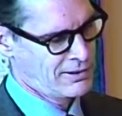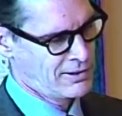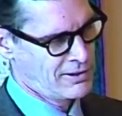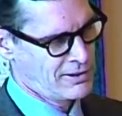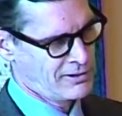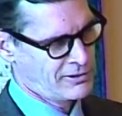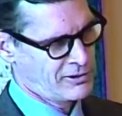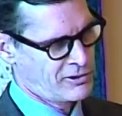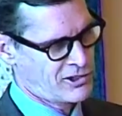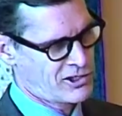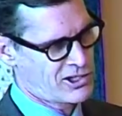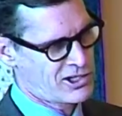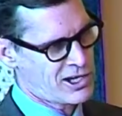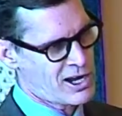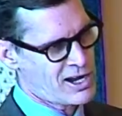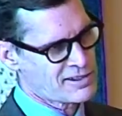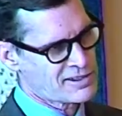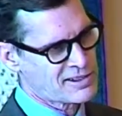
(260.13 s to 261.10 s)
So
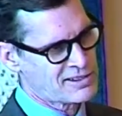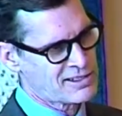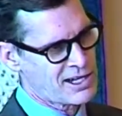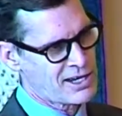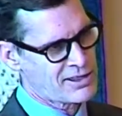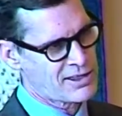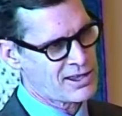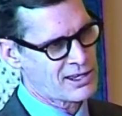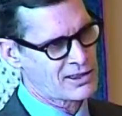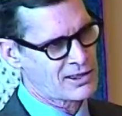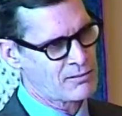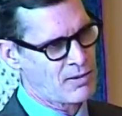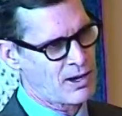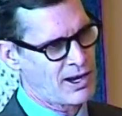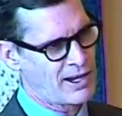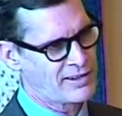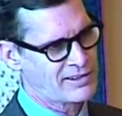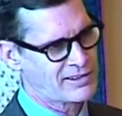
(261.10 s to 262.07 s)
just as I think the
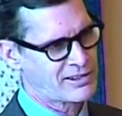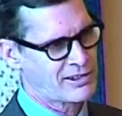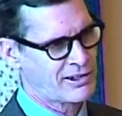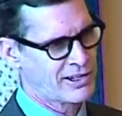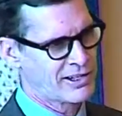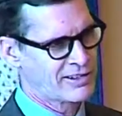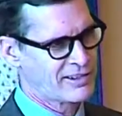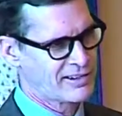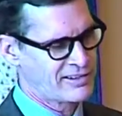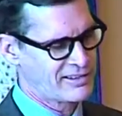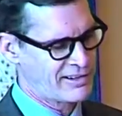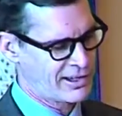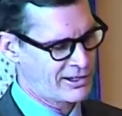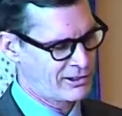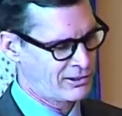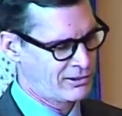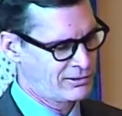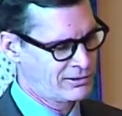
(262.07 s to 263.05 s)
mind's starting to
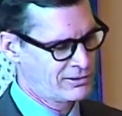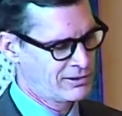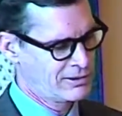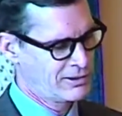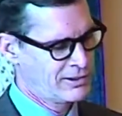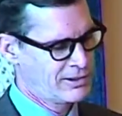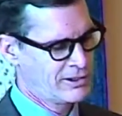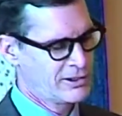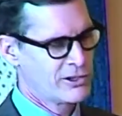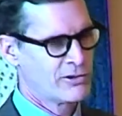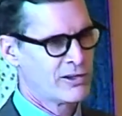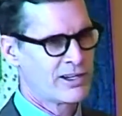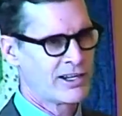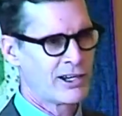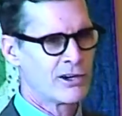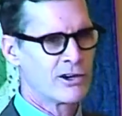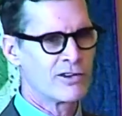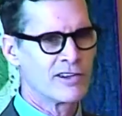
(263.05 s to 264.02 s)
settle, you'd
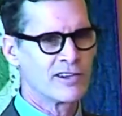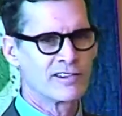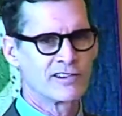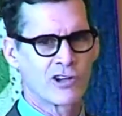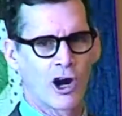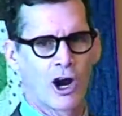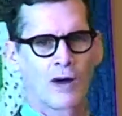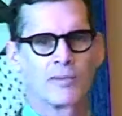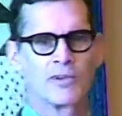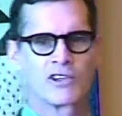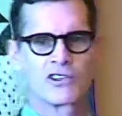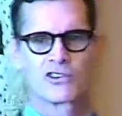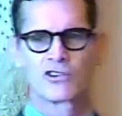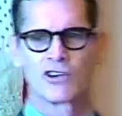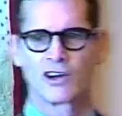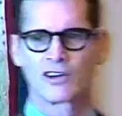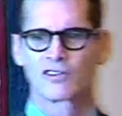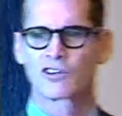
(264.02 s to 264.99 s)
hear these garbage
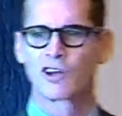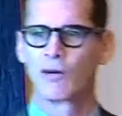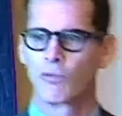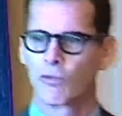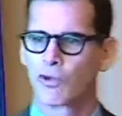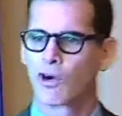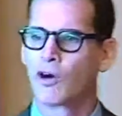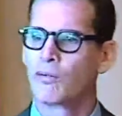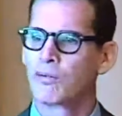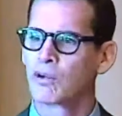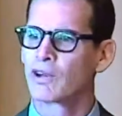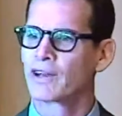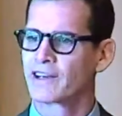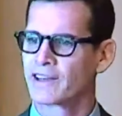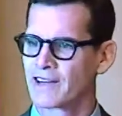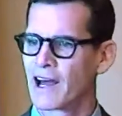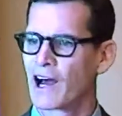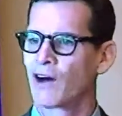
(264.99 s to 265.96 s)
trucks come
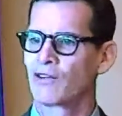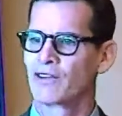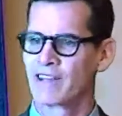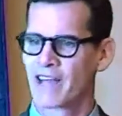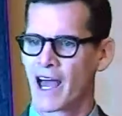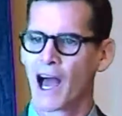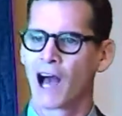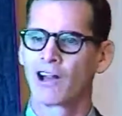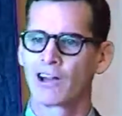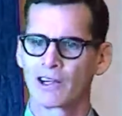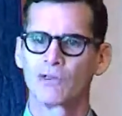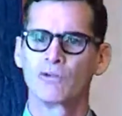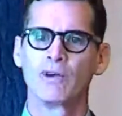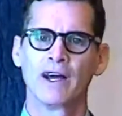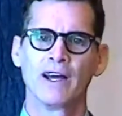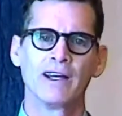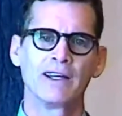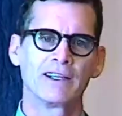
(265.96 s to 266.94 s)
rumbling down the
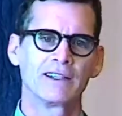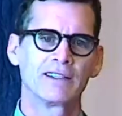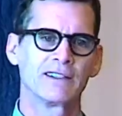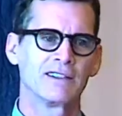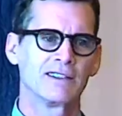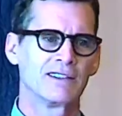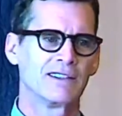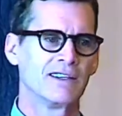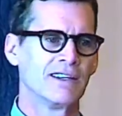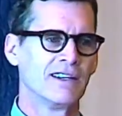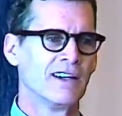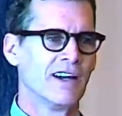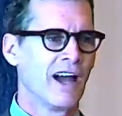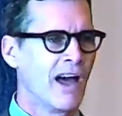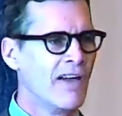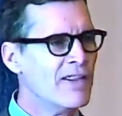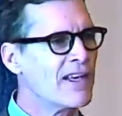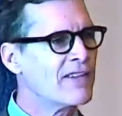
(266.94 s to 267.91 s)
alleyway.
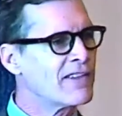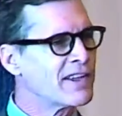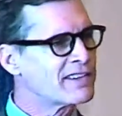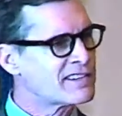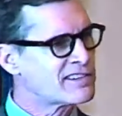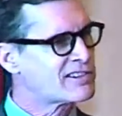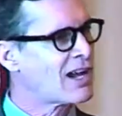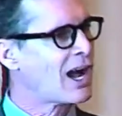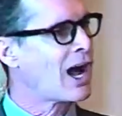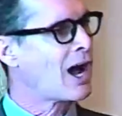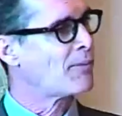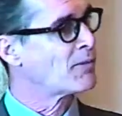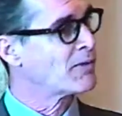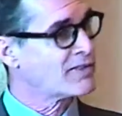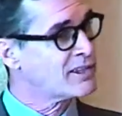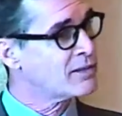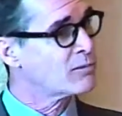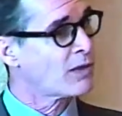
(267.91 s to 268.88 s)
And then they'd stop.
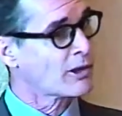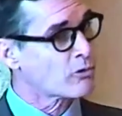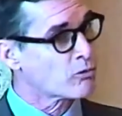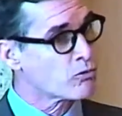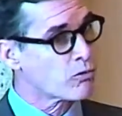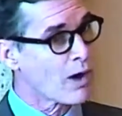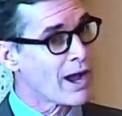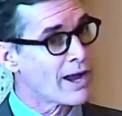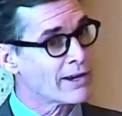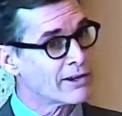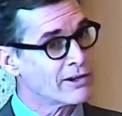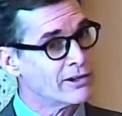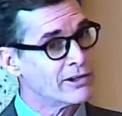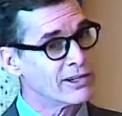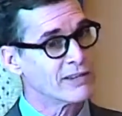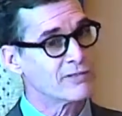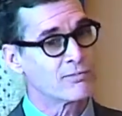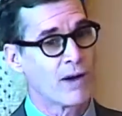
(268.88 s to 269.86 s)
It seemed like right
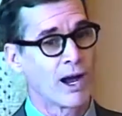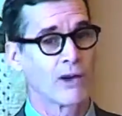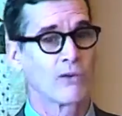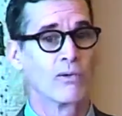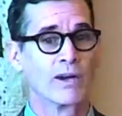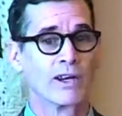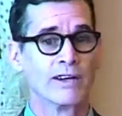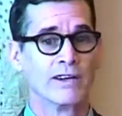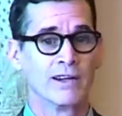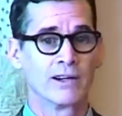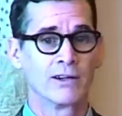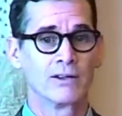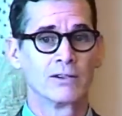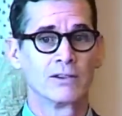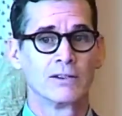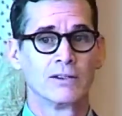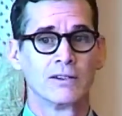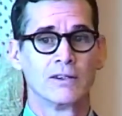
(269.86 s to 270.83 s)
underneath my window.
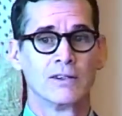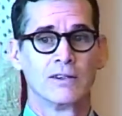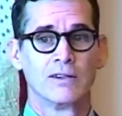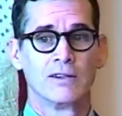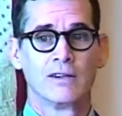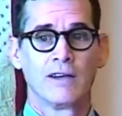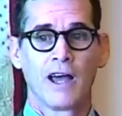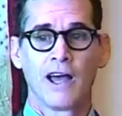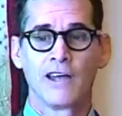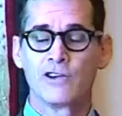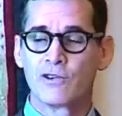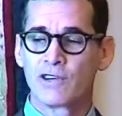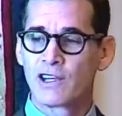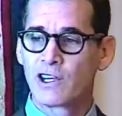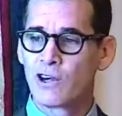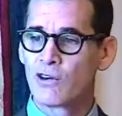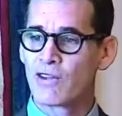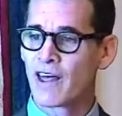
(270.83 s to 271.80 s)
And you'd
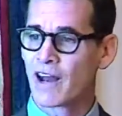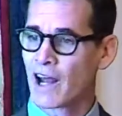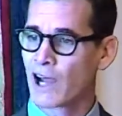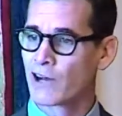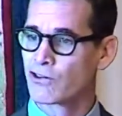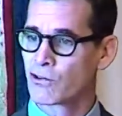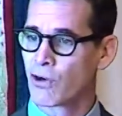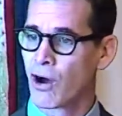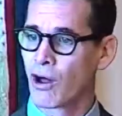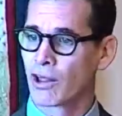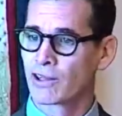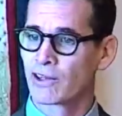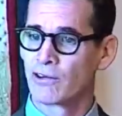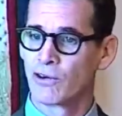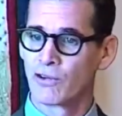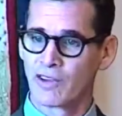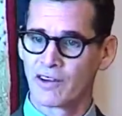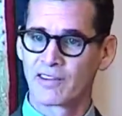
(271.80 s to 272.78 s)
hear that hydraulic, you
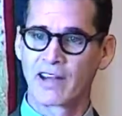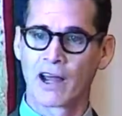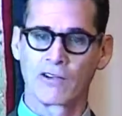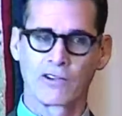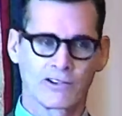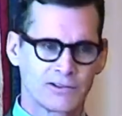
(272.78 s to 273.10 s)
know, the sound.